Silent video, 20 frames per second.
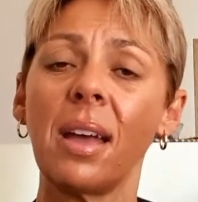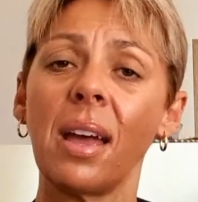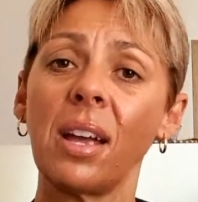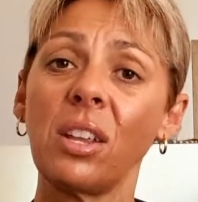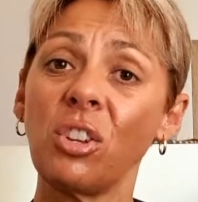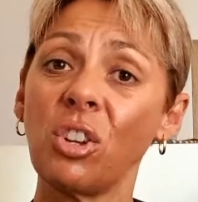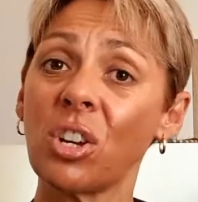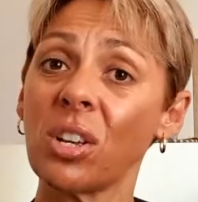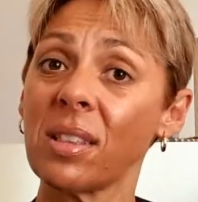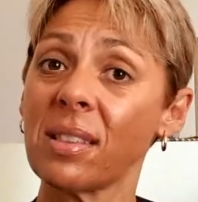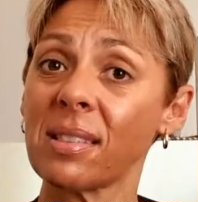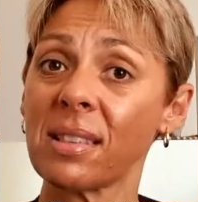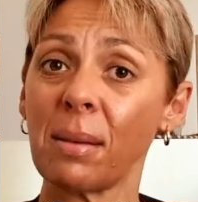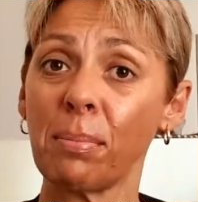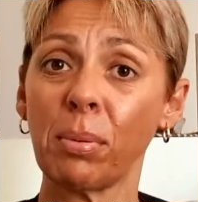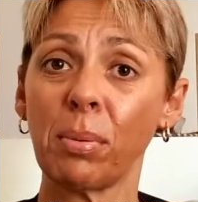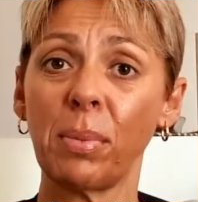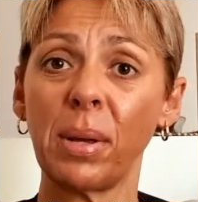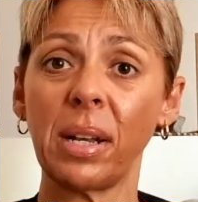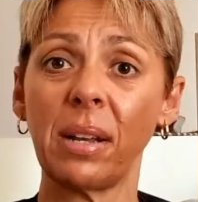And you can
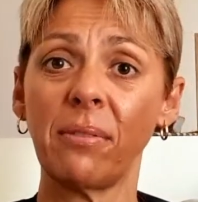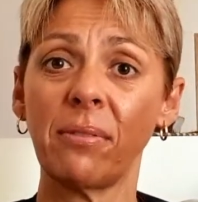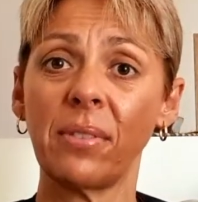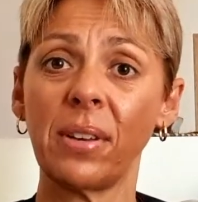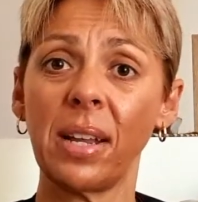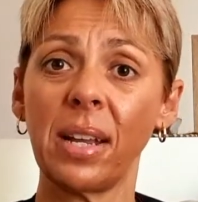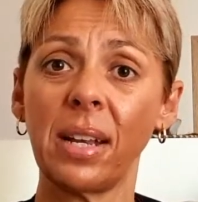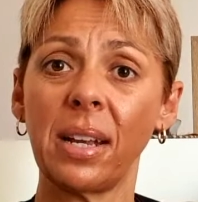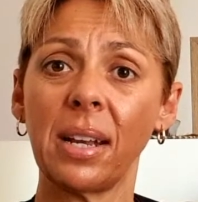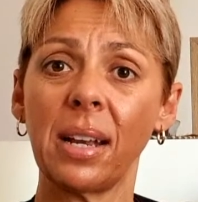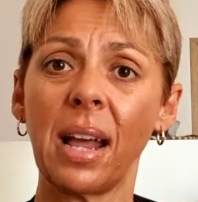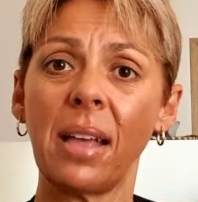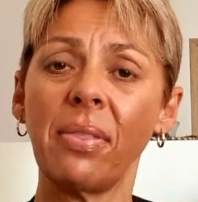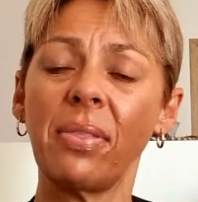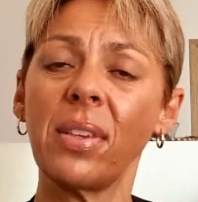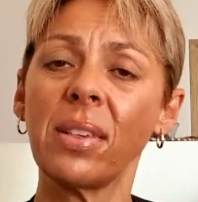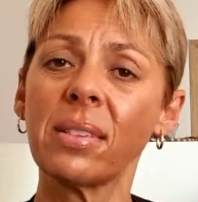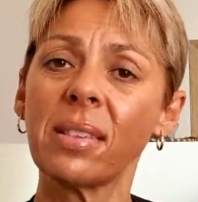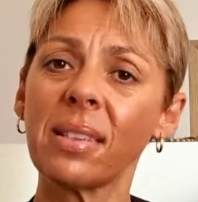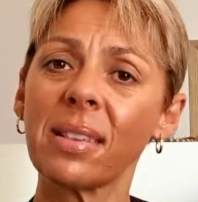supplement if needed. And
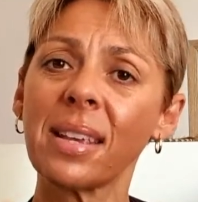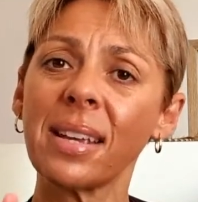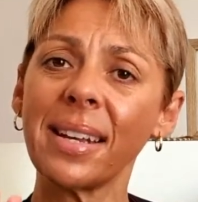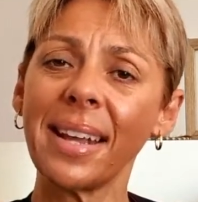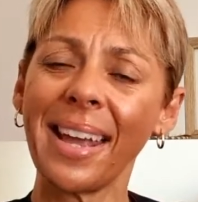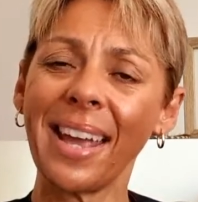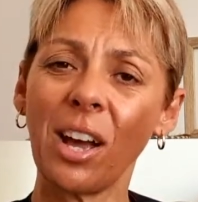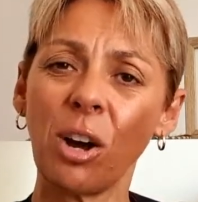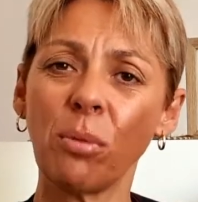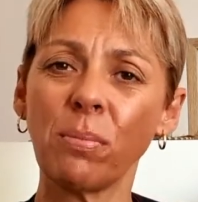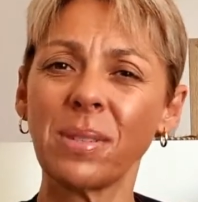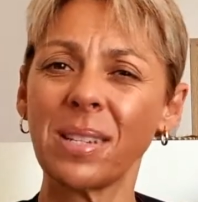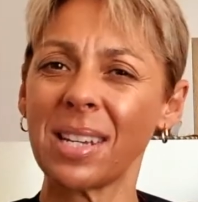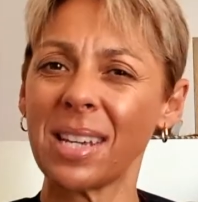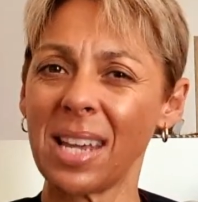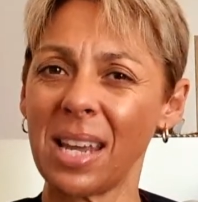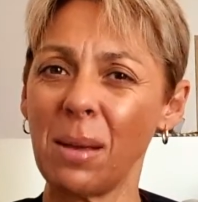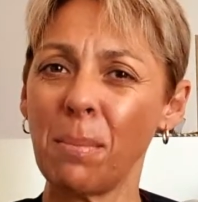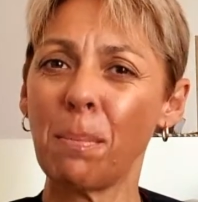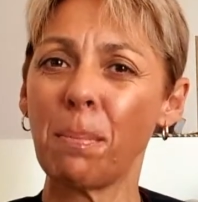this is going to help to
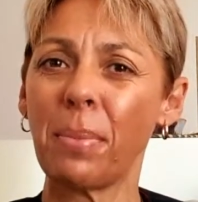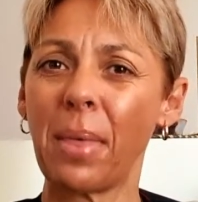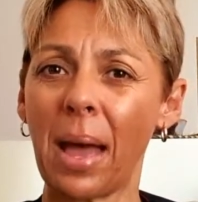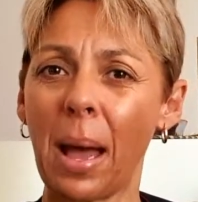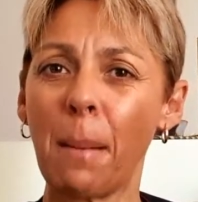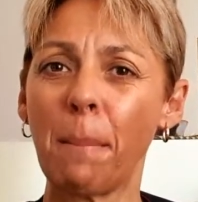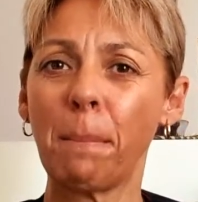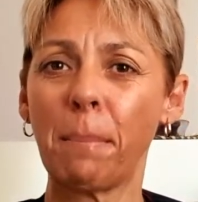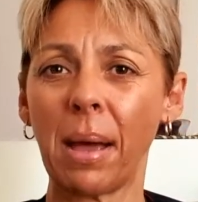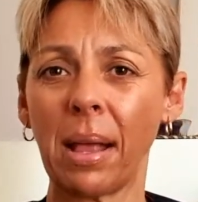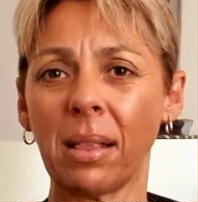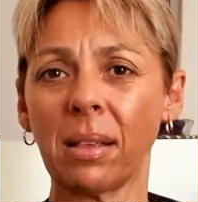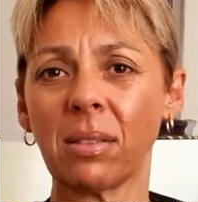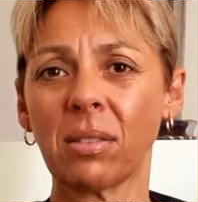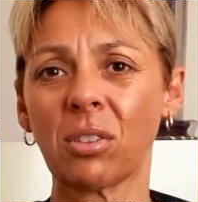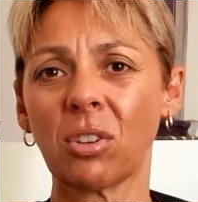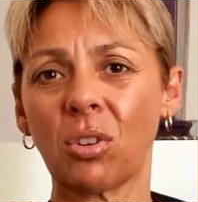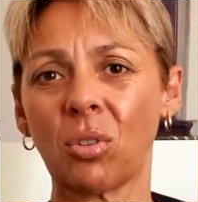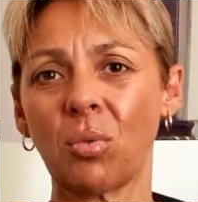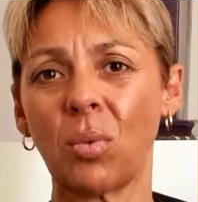keep that
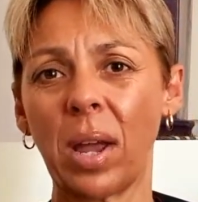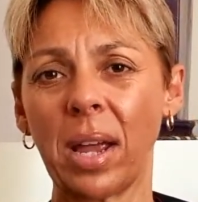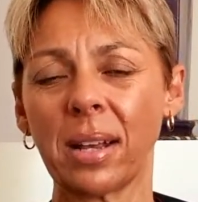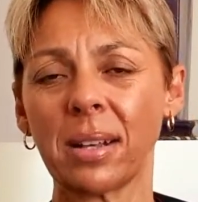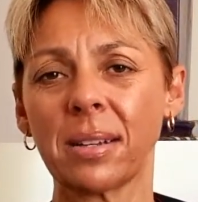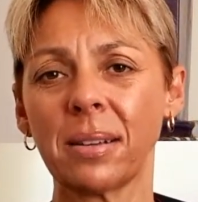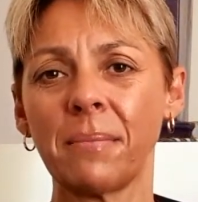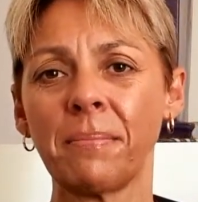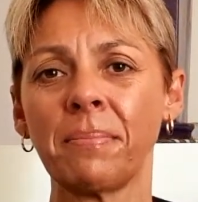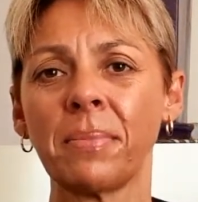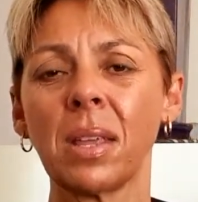balance correct.